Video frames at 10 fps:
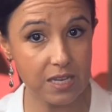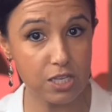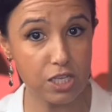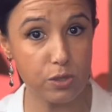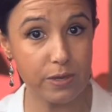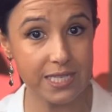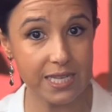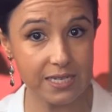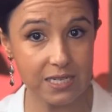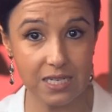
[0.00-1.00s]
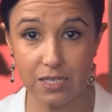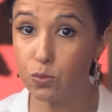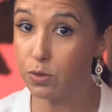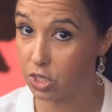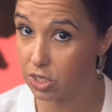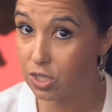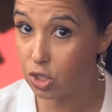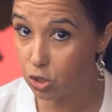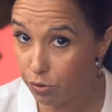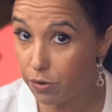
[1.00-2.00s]
in US entities, which is
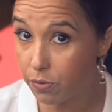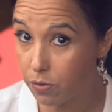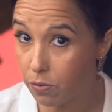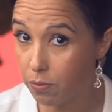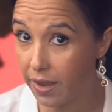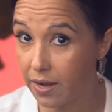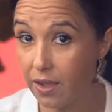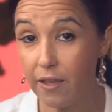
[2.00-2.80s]
true, right?